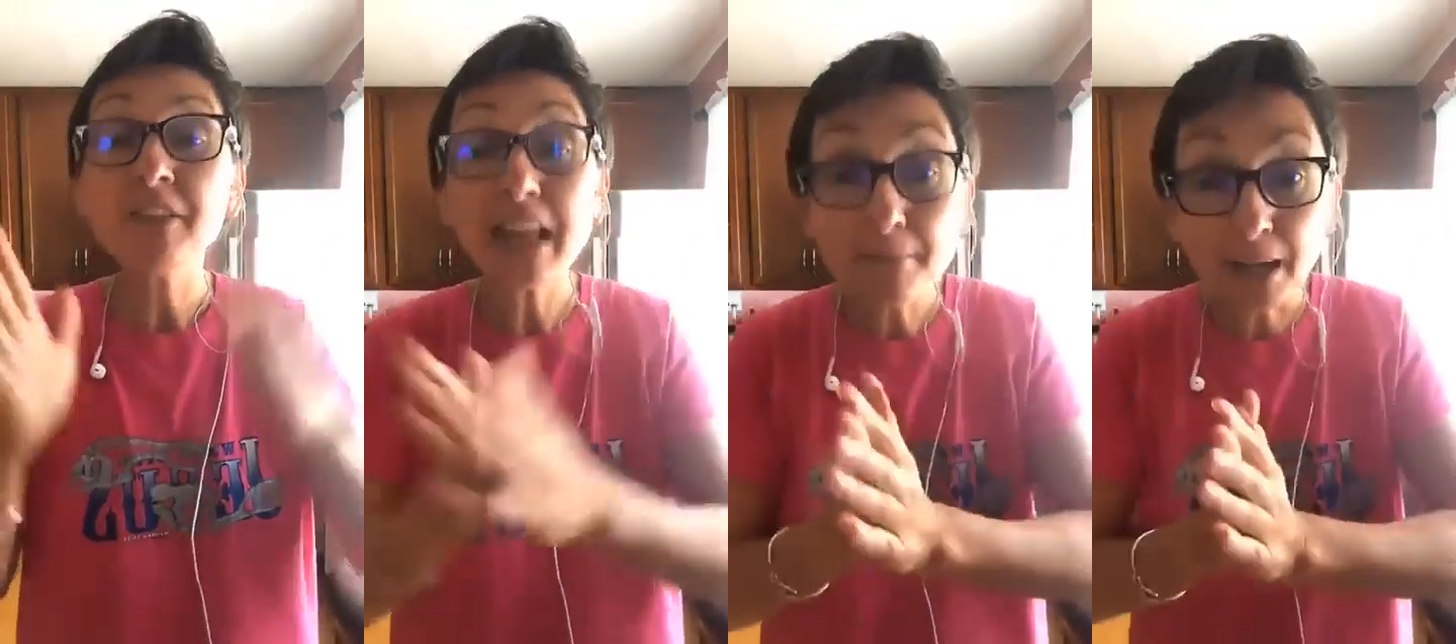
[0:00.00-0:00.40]

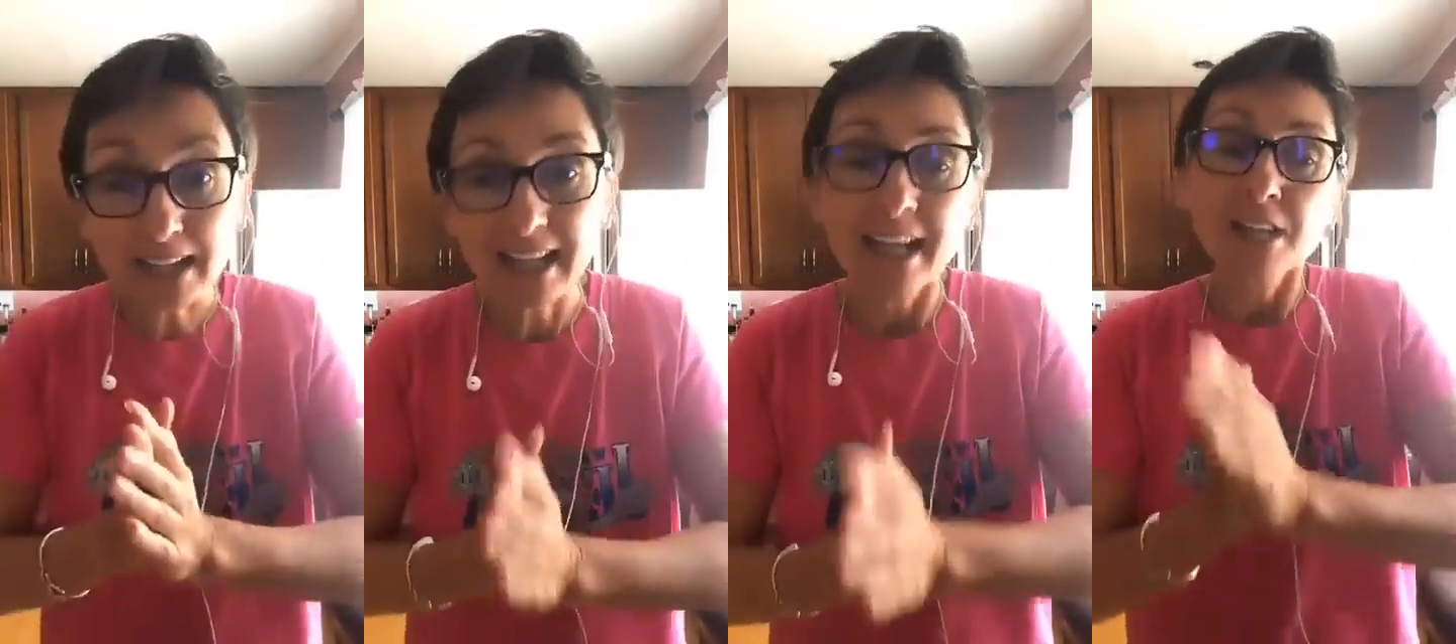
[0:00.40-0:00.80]
I have a
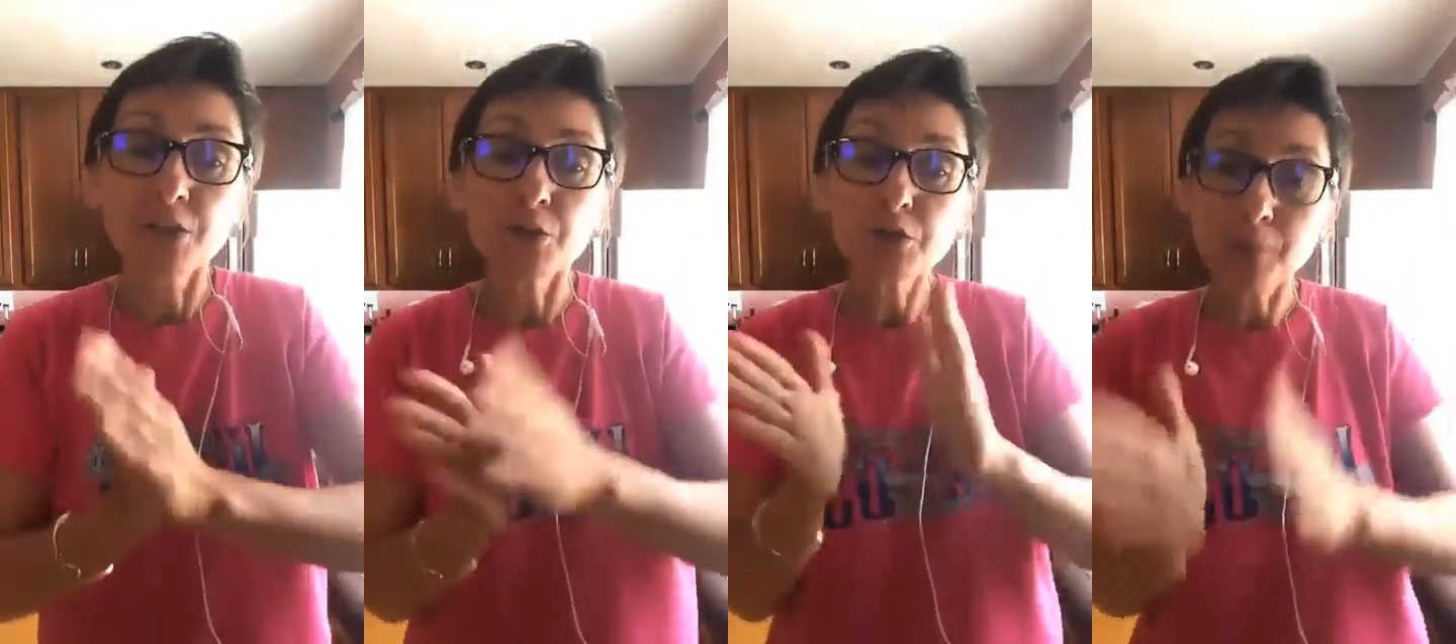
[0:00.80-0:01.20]
lemon.
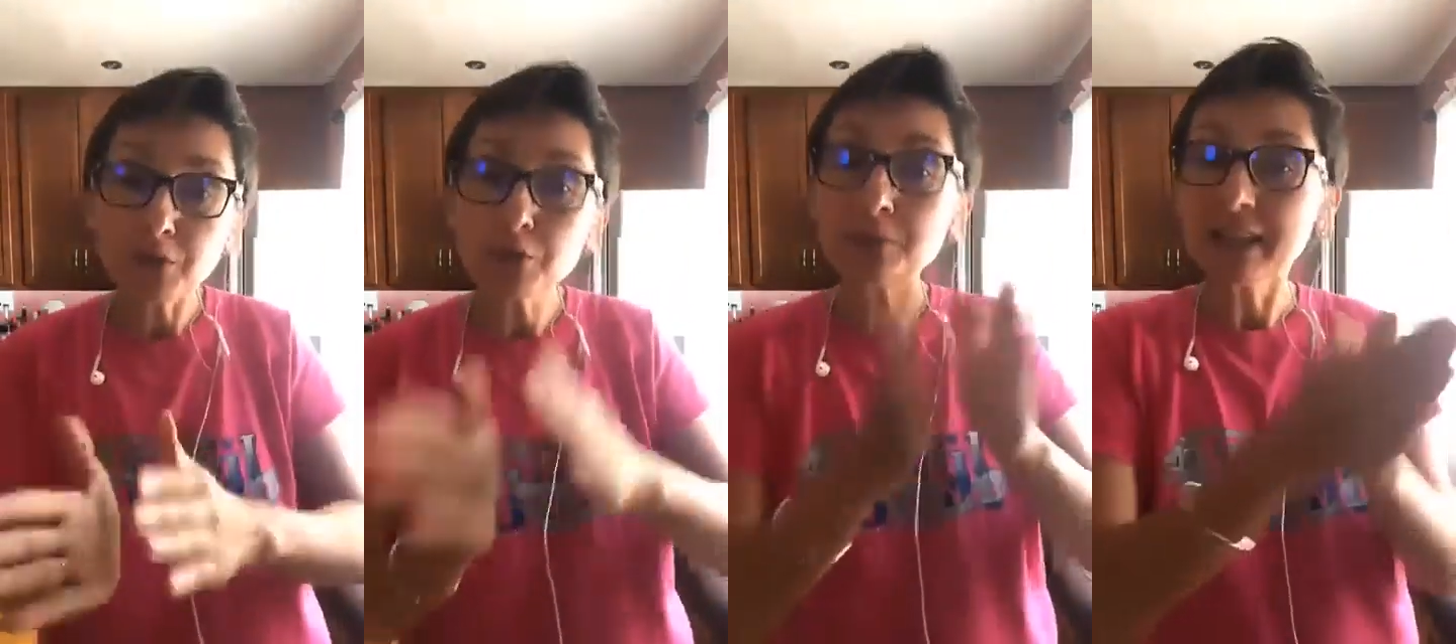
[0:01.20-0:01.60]
So
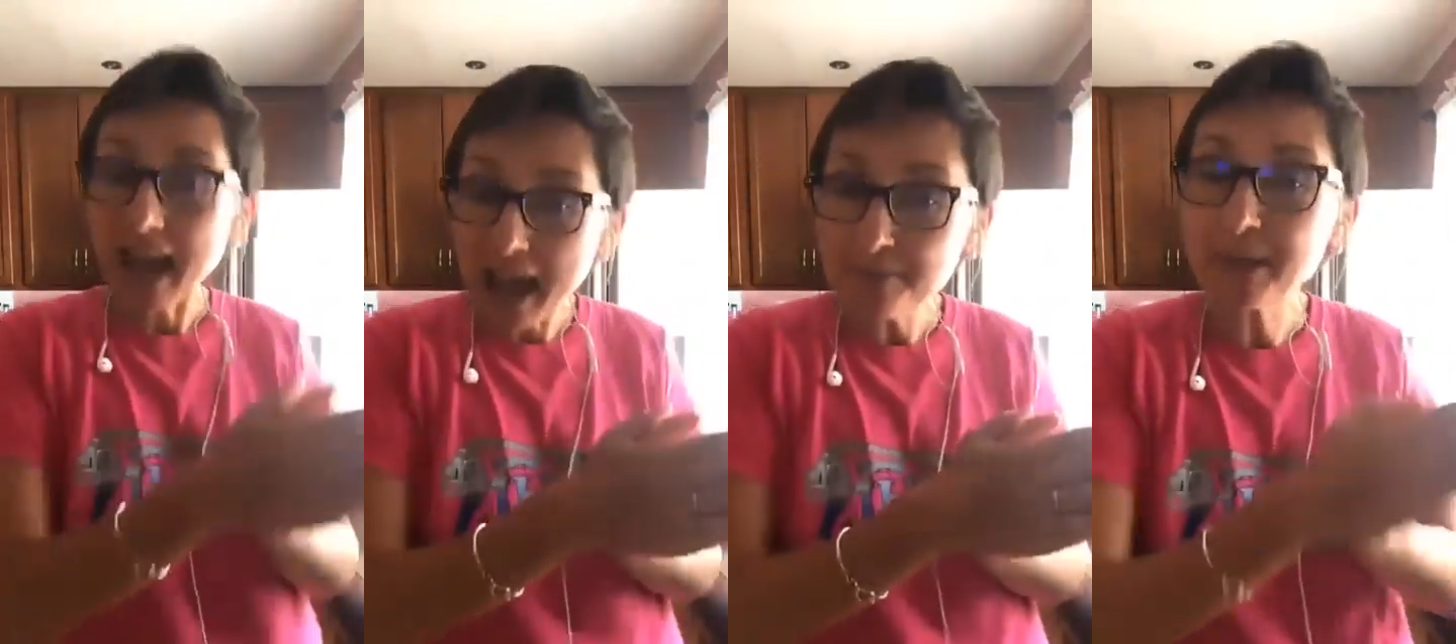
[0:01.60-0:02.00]
it's supposed
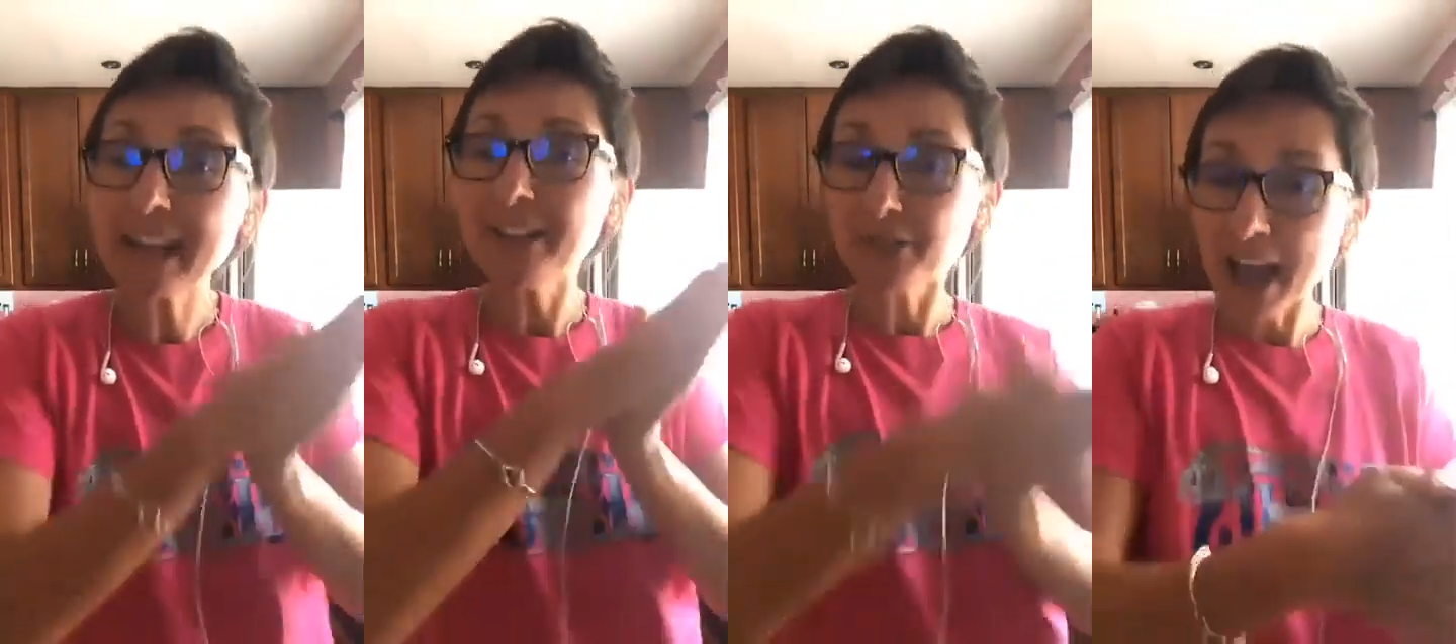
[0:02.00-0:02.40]
to be
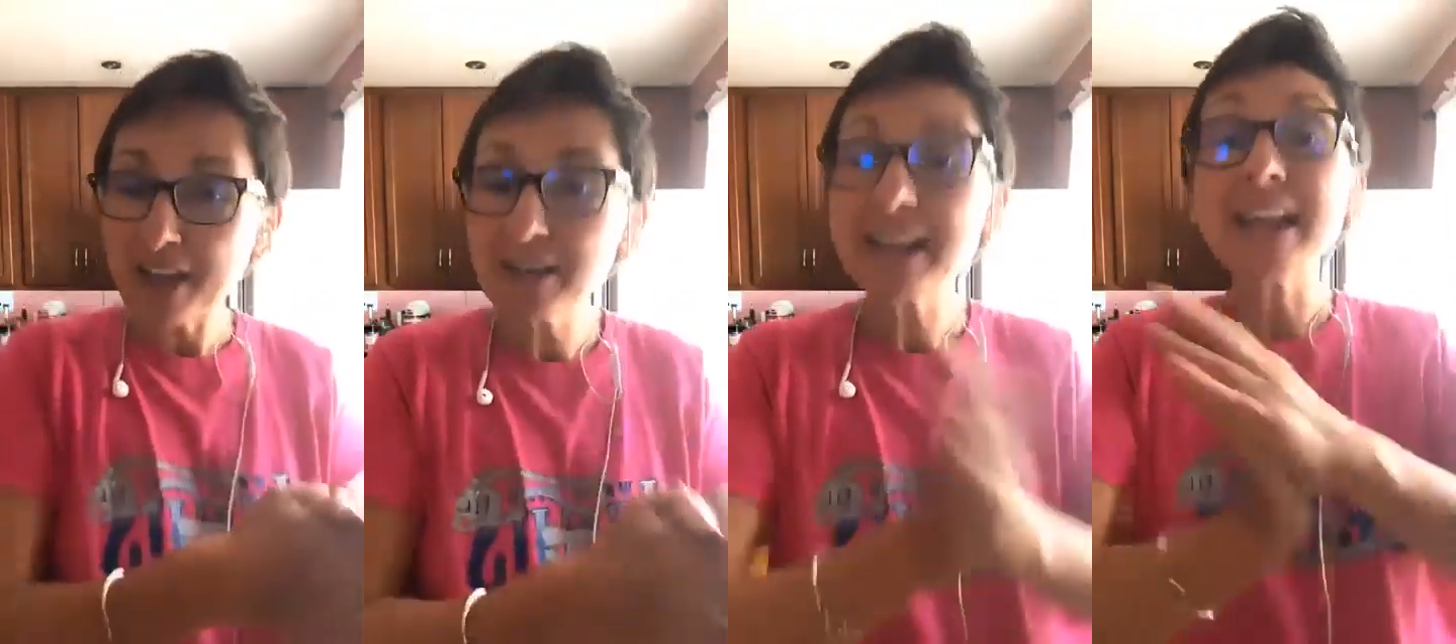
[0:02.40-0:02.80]
lime, but I
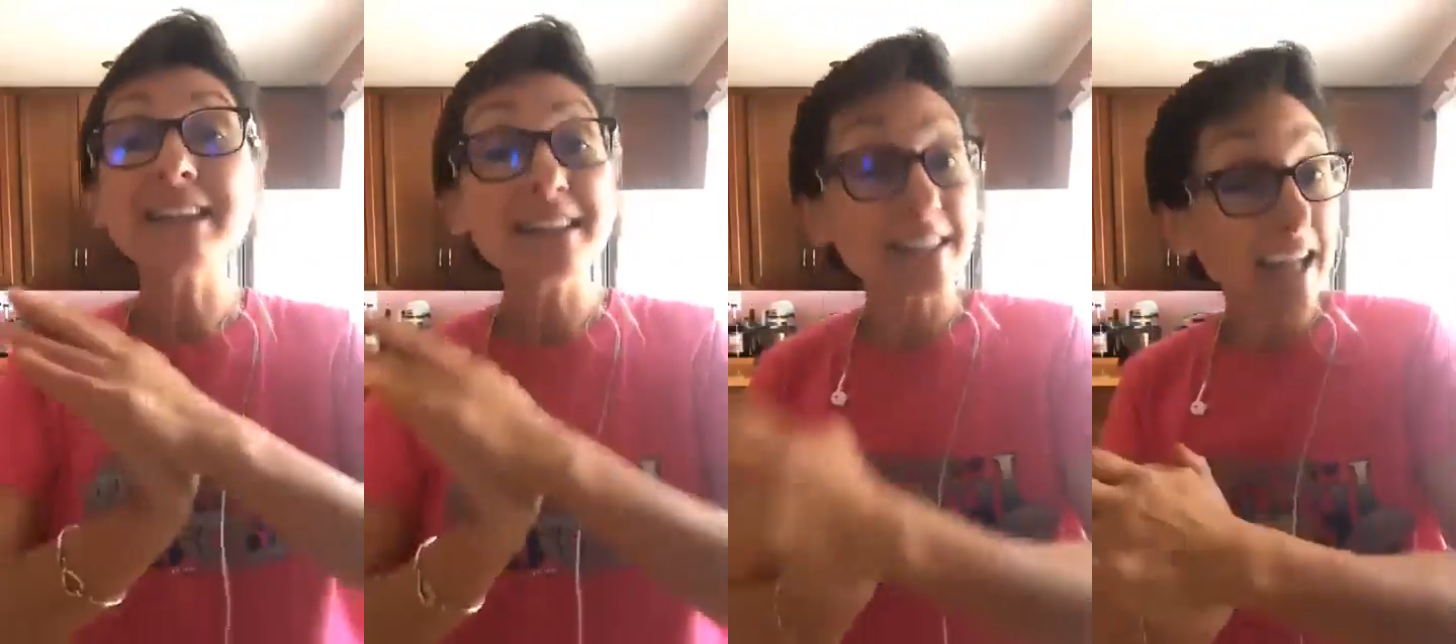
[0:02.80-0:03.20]
don't have
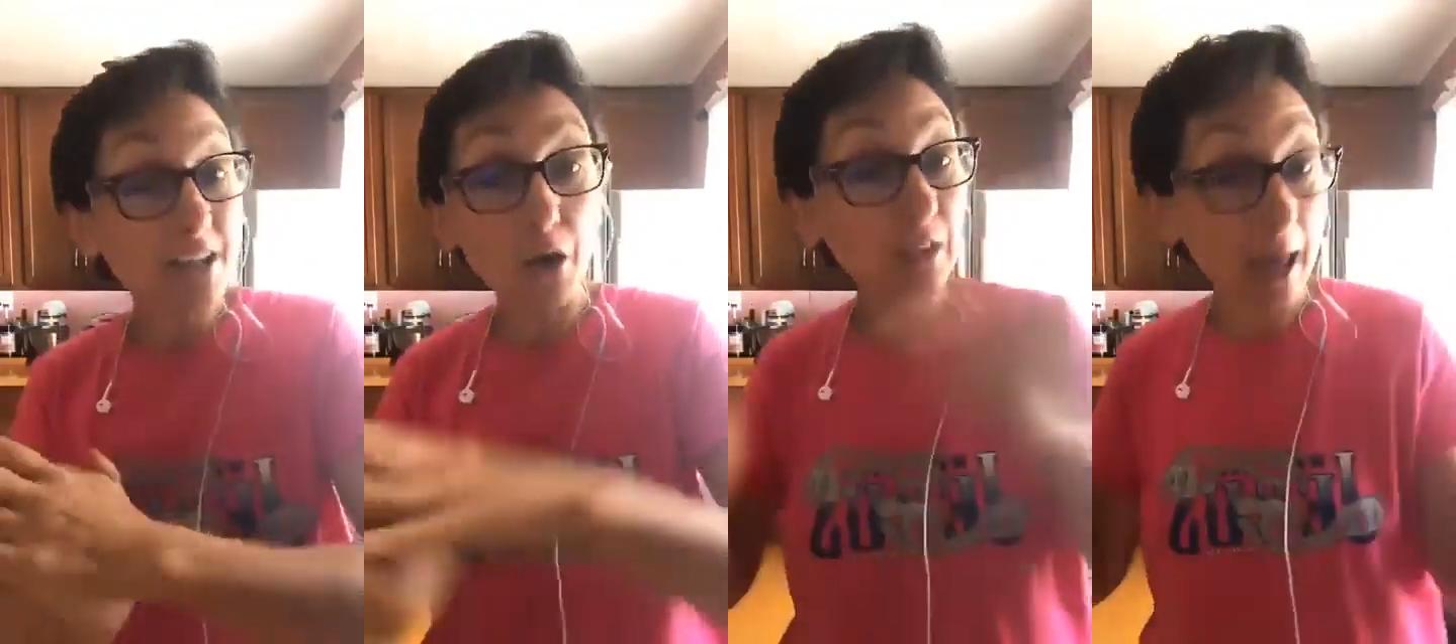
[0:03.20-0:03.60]
it, and
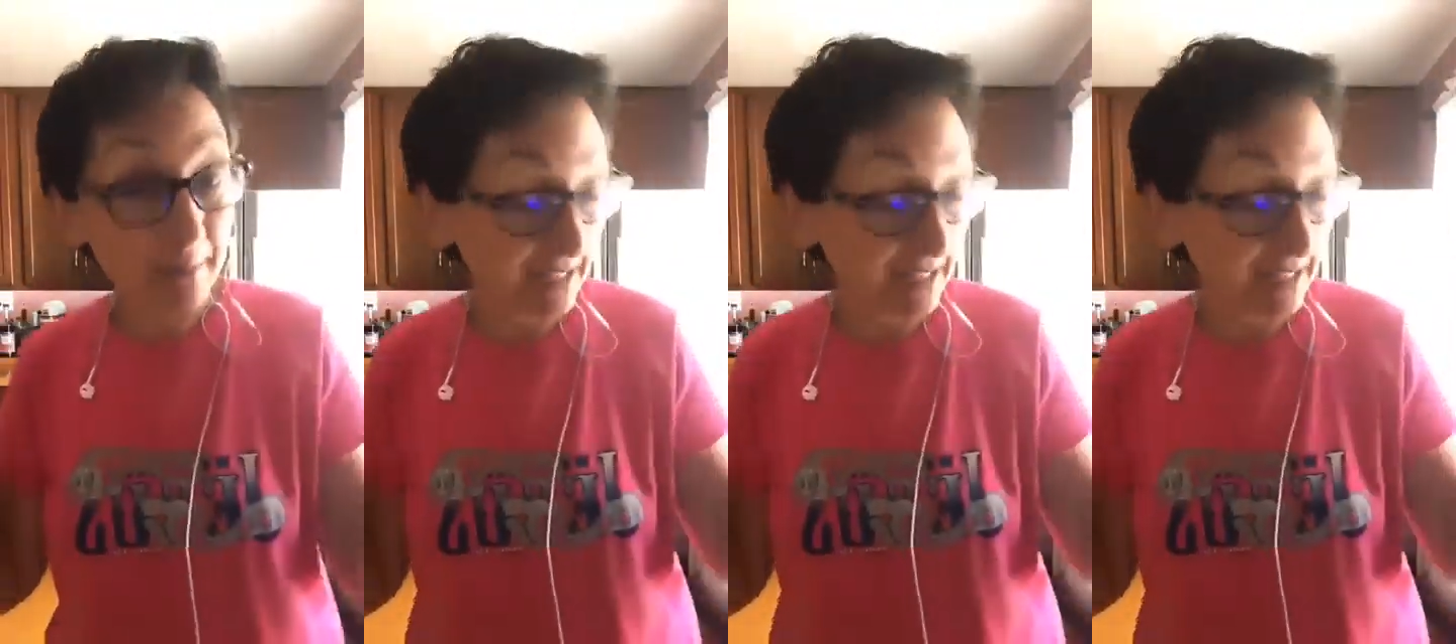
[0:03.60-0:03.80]
can go